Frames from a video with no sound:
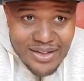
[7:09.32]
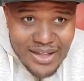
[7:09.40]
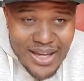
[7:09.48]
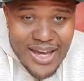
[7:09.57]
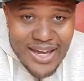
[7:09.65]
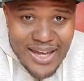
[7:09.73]

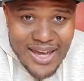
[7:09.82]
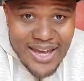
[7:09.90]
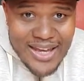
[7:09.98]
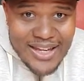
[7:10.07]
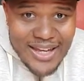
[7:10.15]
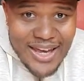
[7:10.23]

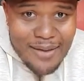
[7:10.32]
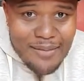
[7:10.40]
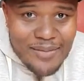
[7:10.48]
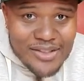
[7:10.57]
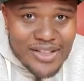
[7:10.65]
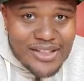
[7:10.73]

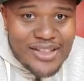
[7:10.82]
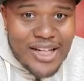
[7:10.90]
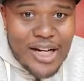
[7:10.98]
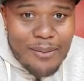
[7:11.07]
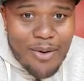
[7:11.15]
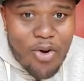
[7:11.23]
Hey,
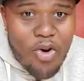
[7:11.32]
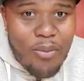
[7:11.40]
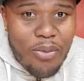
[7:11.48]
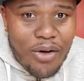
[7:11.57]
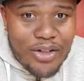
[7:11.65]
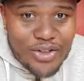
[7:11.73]
shout out to my
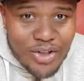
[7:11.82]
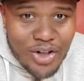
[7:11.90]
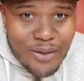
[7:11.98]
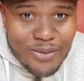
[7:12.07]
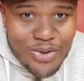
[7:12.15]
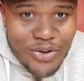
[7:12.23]

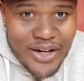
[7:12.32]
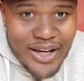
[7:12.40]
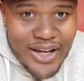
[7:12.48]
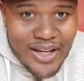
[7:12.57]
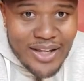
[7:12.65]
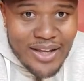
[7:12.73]
homeboy
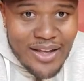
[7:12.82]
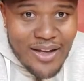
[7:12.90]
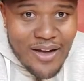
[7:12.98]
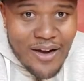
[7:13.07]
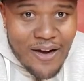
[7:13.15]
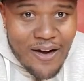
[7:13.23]
Trey
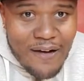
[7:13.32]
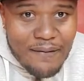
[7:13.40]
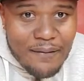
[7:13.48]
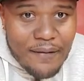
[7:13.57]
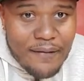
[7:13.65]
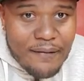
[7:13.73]

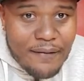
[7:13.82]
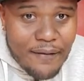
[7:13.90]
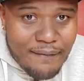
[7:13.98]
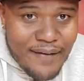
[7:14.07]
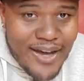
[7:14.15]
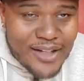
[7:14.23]
for
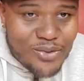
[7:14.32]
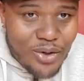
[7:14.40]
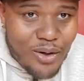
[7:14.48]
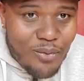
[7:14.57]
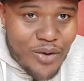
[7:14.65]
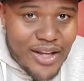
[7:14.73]
Facts
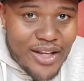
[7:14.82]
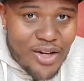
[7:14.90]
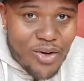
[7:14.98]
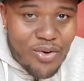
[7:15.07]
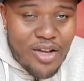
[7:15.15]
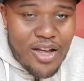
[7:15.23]
on
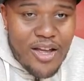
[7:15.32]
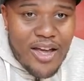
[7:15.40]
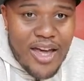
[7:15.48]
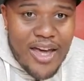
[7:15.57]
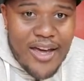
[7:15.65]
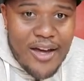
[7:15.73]
Radio.
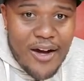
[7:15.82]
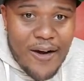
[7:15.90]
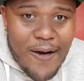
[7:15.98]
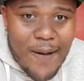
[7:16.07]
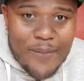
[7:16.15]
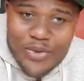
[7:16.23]
Hey,
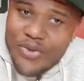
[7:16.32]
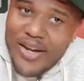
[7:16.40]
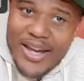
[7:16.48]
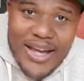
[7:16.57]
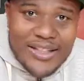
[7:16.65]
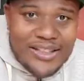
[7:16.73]

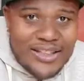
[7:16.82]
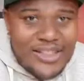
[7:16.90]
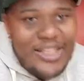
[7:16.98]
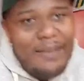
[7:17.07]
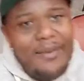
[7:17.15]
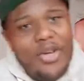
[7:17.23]
Trey, hey,
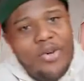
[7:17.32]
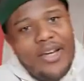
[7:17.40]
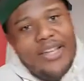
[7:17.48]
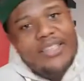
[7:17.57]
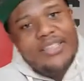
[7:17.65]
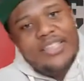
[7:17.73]
just let me know.
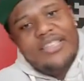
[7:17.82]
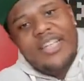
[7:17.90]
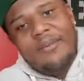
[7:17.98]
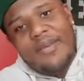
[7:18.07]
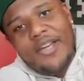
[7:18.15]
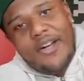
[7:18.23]
Hey, just
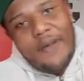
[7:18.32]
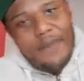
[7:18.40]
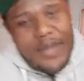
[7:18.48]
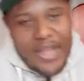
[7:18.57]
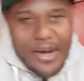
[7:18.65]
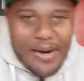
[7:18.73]
hit me
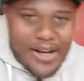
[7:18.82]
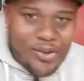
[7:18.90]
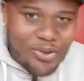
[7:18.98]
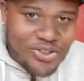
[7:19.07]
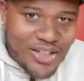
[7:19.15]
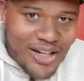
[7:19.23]
up. Hey, y'all gotta
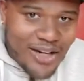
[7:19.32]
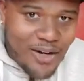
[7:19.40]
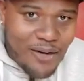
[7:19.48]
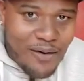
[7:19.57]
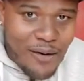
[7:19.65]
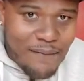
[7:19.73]
go check out
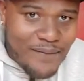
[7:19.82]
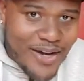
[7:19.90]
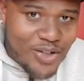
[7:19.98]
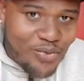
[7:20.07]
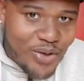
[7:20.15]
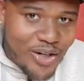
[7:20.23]
on
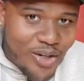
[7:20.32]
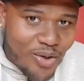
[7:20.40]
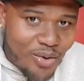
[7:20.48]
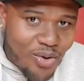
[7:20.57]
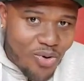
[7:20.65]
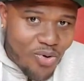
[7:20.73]
Facts
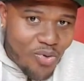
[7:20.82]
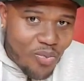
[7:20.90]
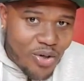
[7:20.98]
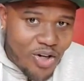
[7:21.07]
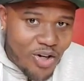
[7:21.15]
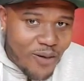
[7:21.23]
Radio
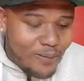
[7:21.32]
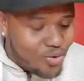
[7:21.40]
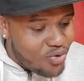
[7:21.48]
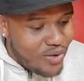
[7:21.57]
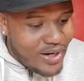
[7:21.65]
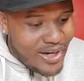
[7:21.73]
with
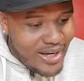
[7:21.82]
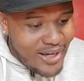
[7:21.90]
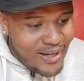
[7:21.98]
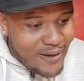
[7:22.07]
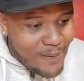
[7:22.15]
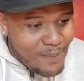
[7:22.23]

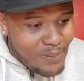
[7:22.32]
Trey,